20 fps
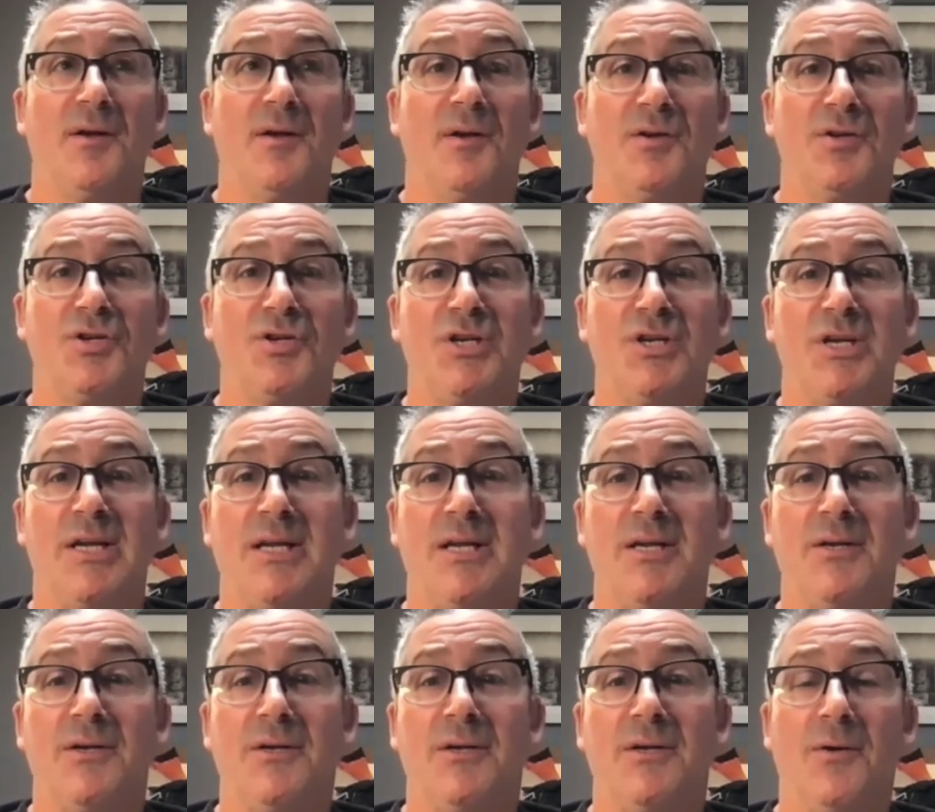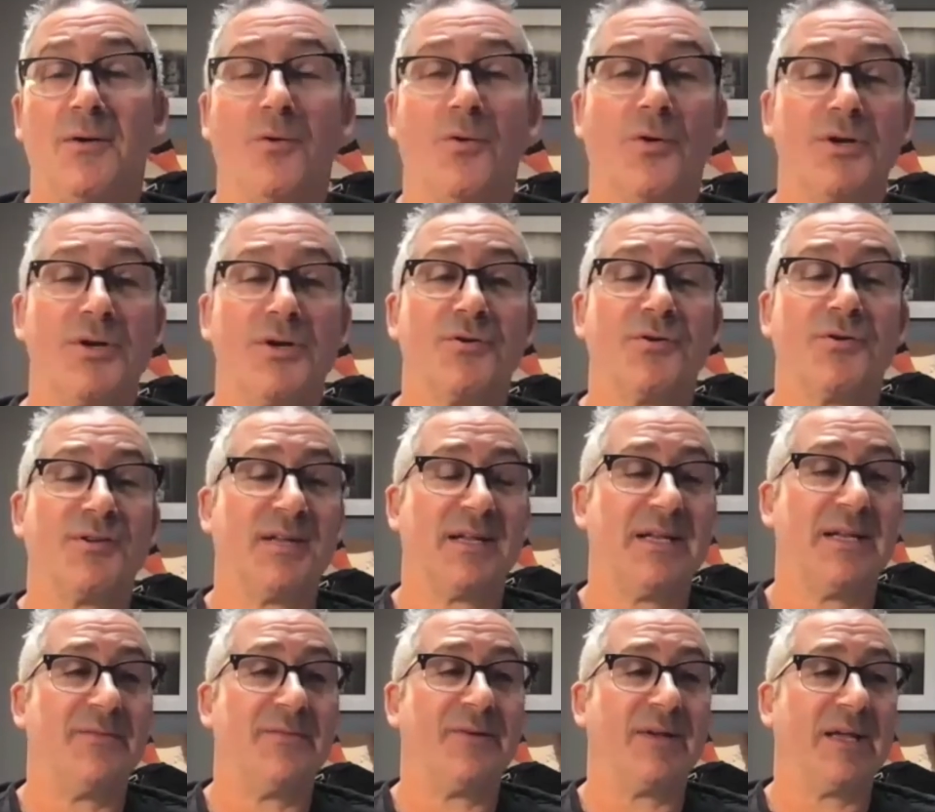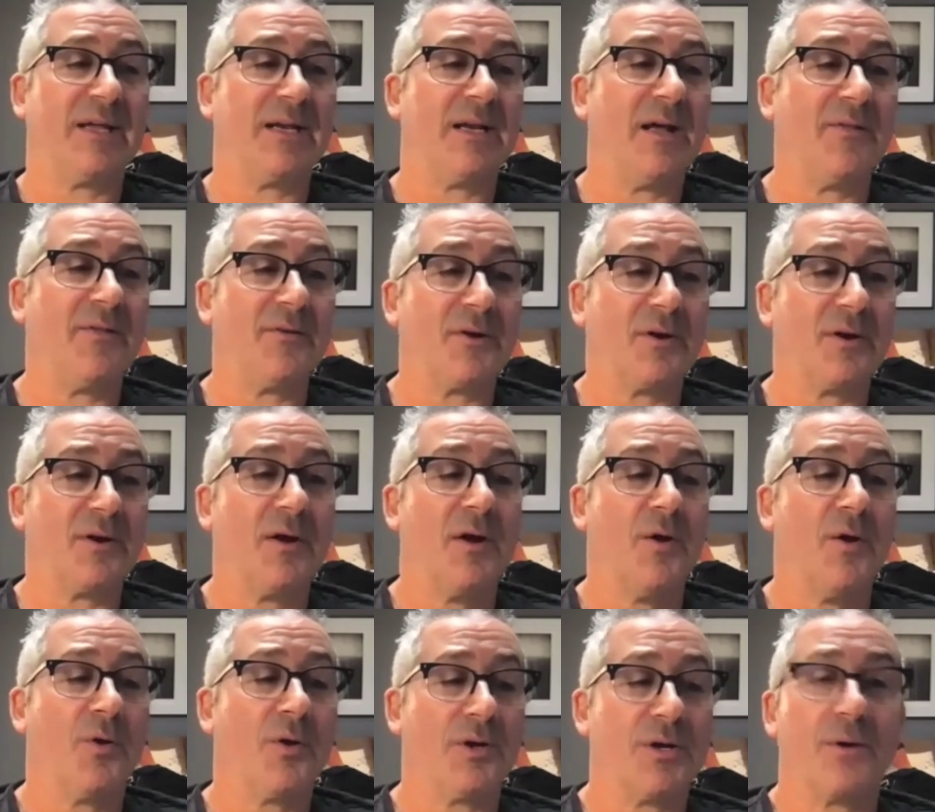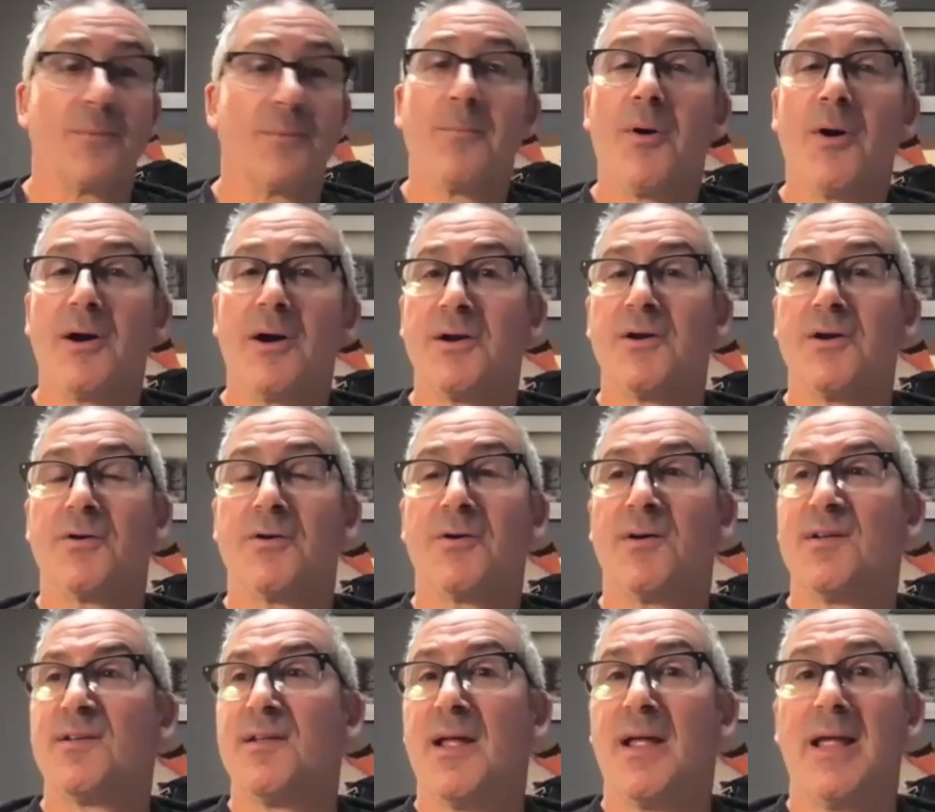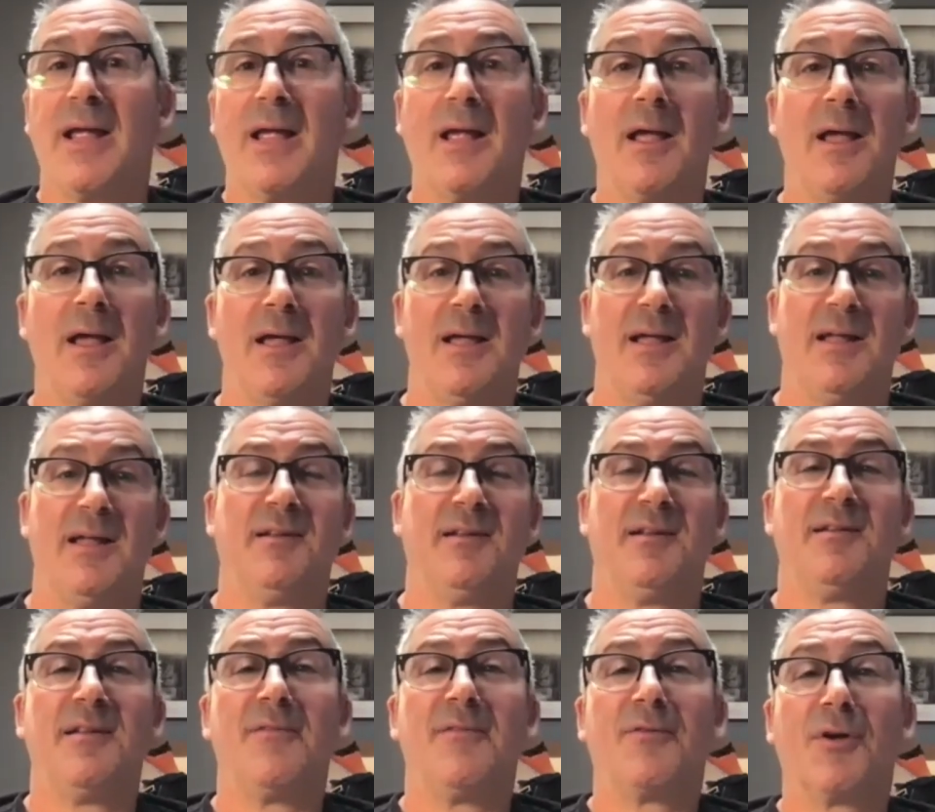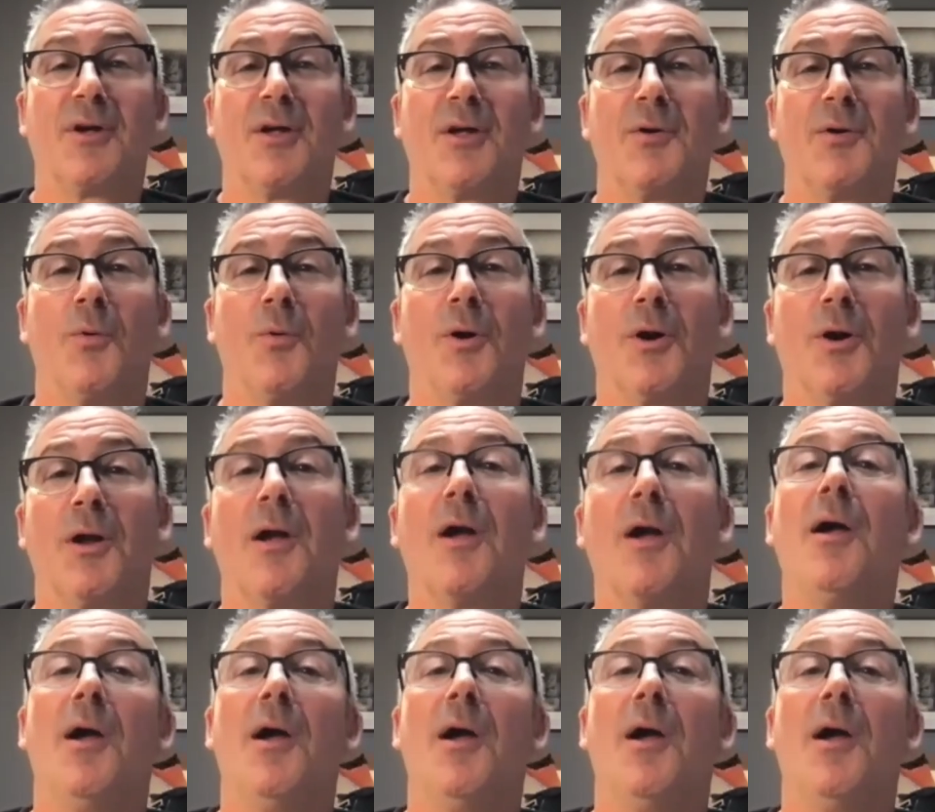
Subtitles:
she or your significant other or your partner are saying, is this ever going to work?